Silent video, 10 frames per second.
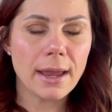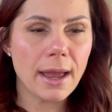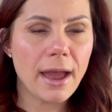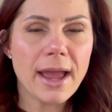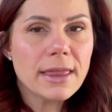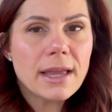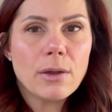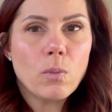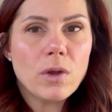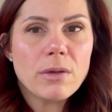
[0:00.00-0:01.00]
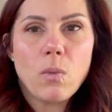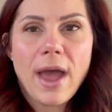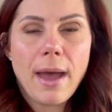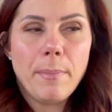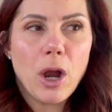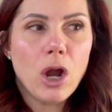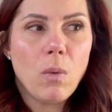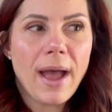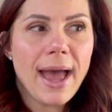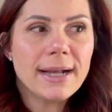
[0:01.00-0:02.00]
I think with a, a, bar of
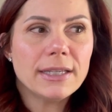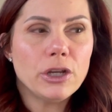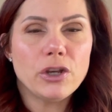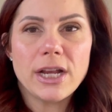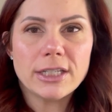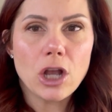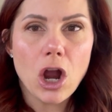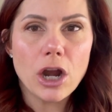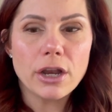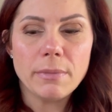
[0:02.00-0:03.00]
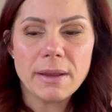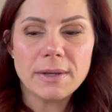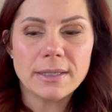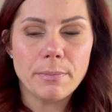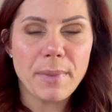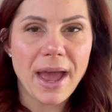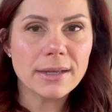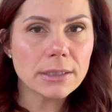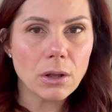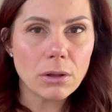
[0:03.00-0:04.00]
wax and a nice card and maybe some bath
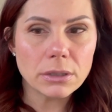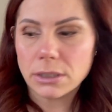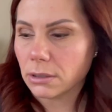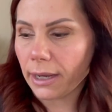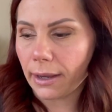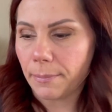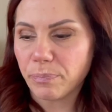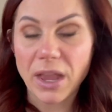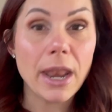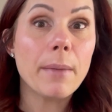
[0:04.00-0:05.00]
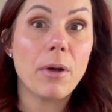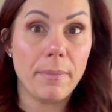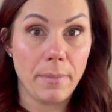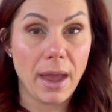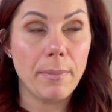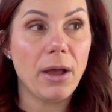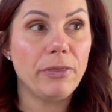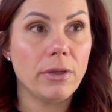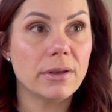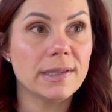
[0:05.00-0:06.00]
salts, like and I bought I
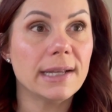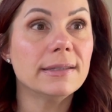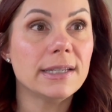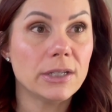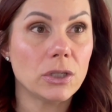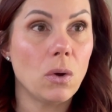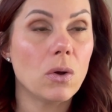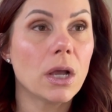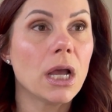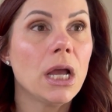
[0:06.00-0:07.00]
bought the Scentsy soak.